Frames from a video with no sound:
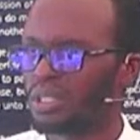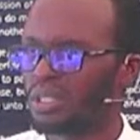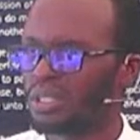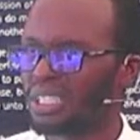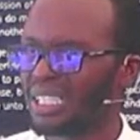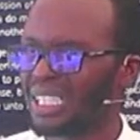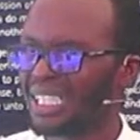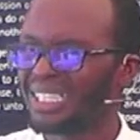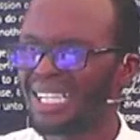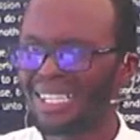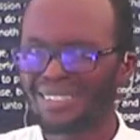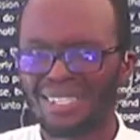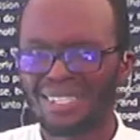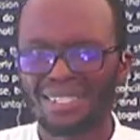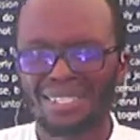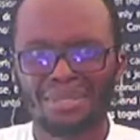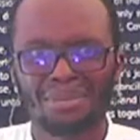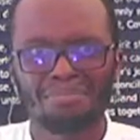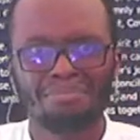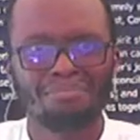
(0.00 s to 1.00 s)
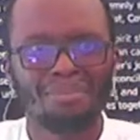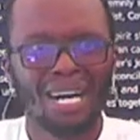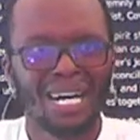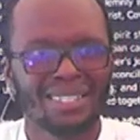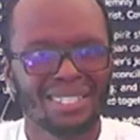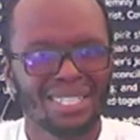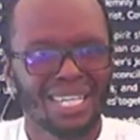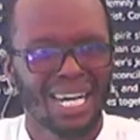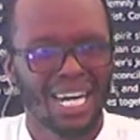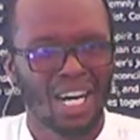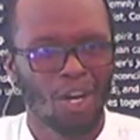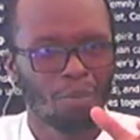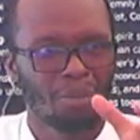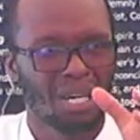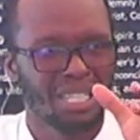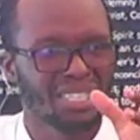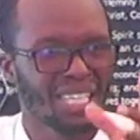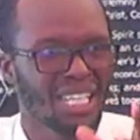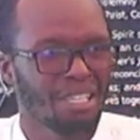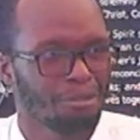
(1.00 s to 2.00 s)
It doesn't matter how
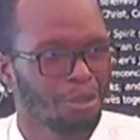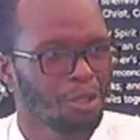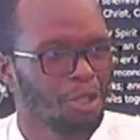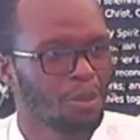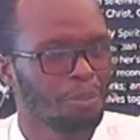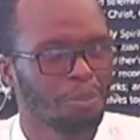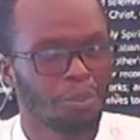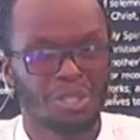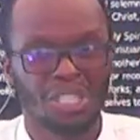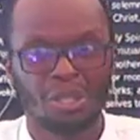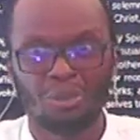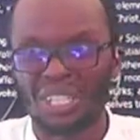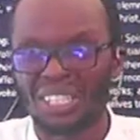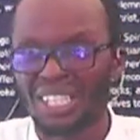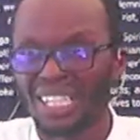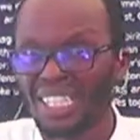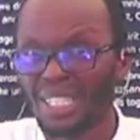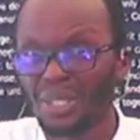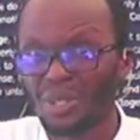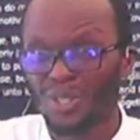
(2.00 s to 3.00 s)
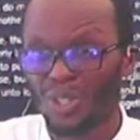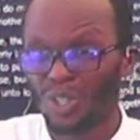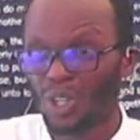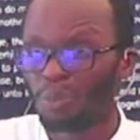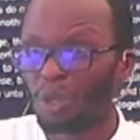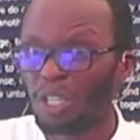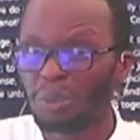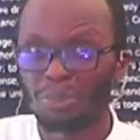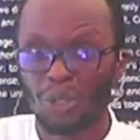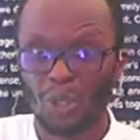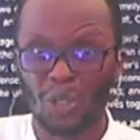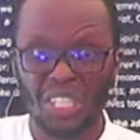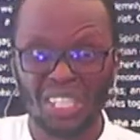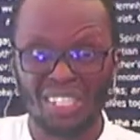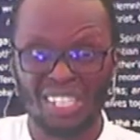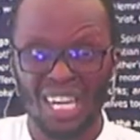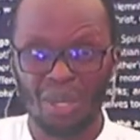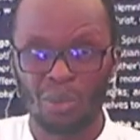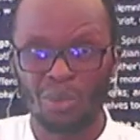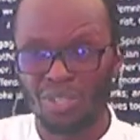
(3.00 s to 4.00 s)
much effort you put in. We're telling you Solomon built his
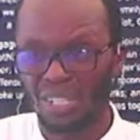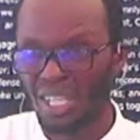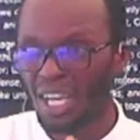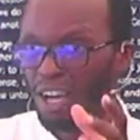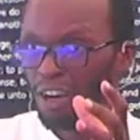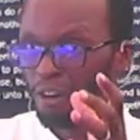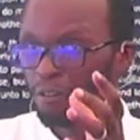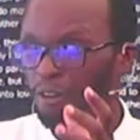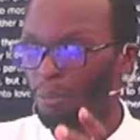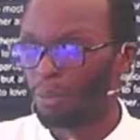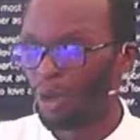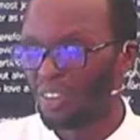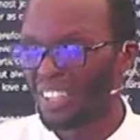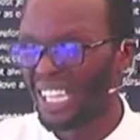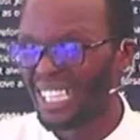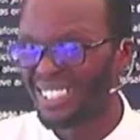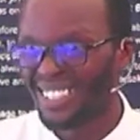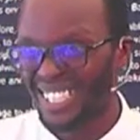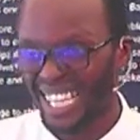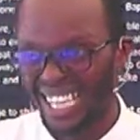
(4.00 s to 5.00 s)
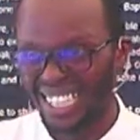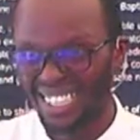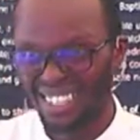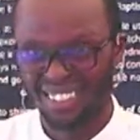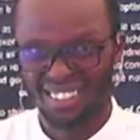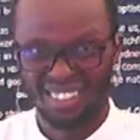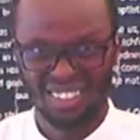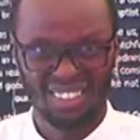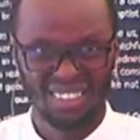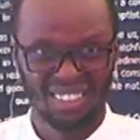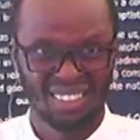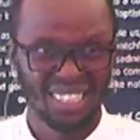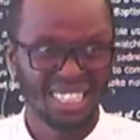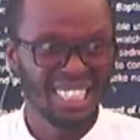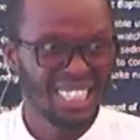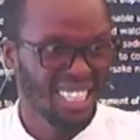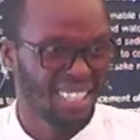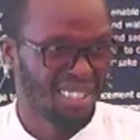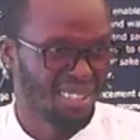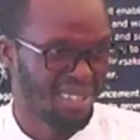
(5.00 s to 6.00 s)
house for more than 10
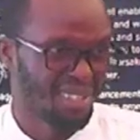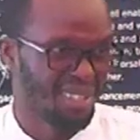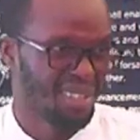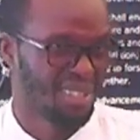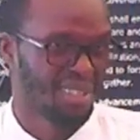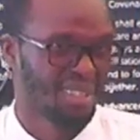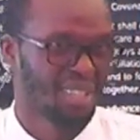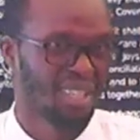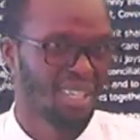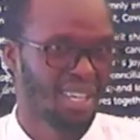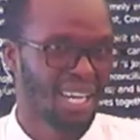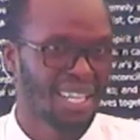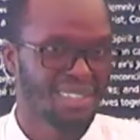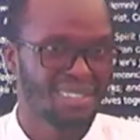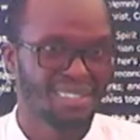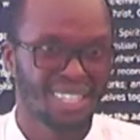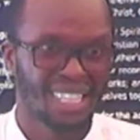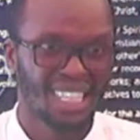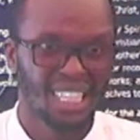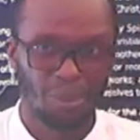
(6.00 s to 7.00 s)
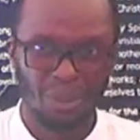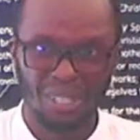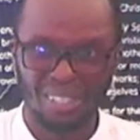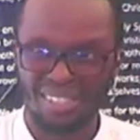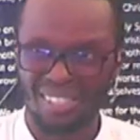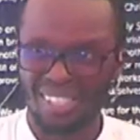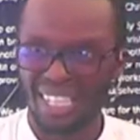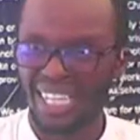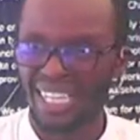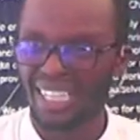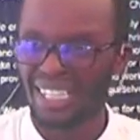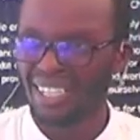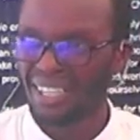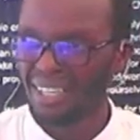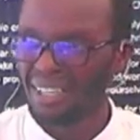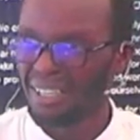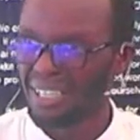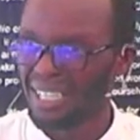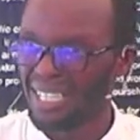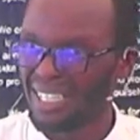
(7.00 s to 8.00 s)
years. And still he will say,
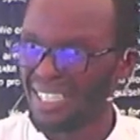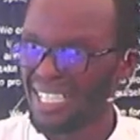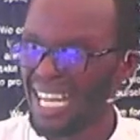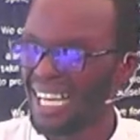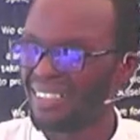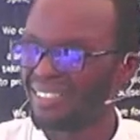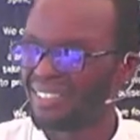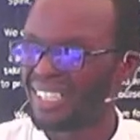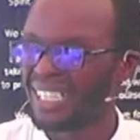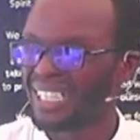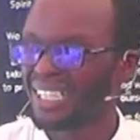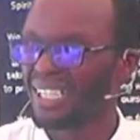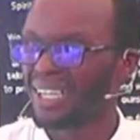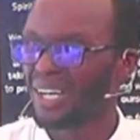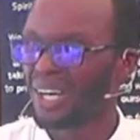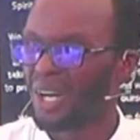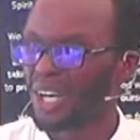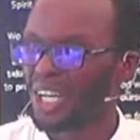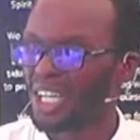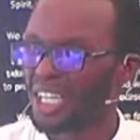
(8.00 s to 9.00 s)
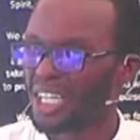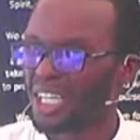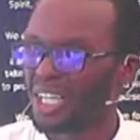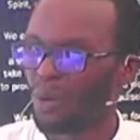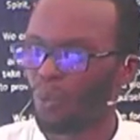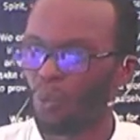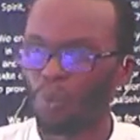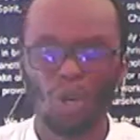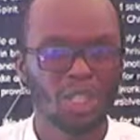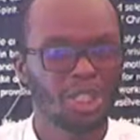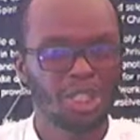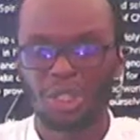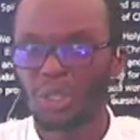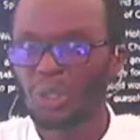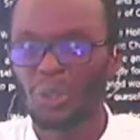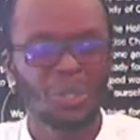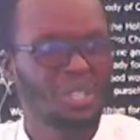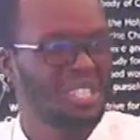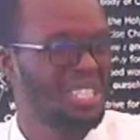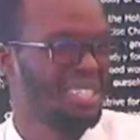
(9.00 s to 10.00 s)
nothing. What
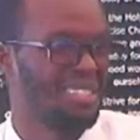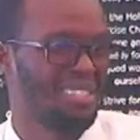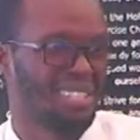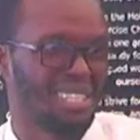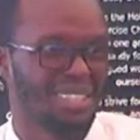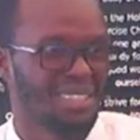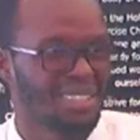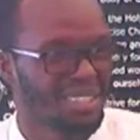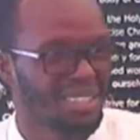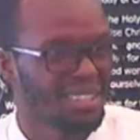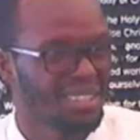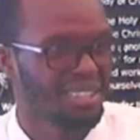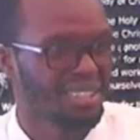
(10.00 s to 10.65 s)
use is it?